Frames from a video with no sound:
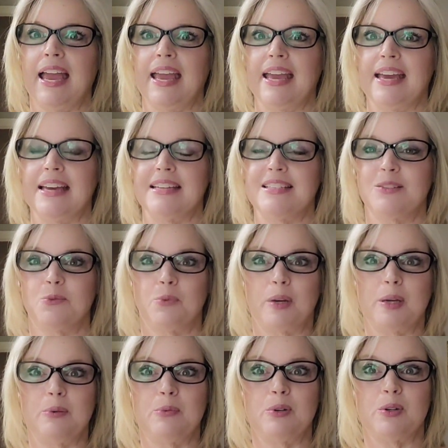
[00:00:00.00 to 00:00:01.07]
and
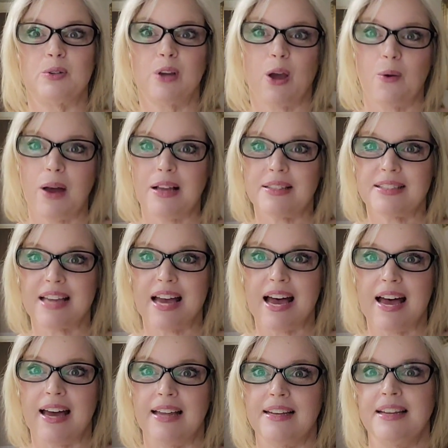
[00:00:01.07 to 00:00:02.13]
we will go
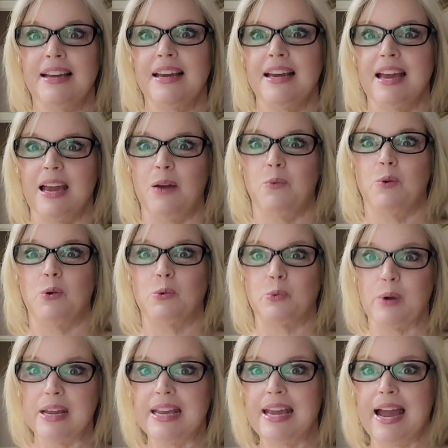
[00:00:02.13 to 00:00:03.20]
outside and
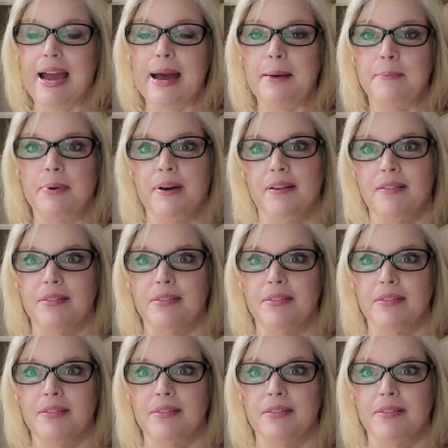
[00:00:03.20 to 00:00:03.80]
we'll recap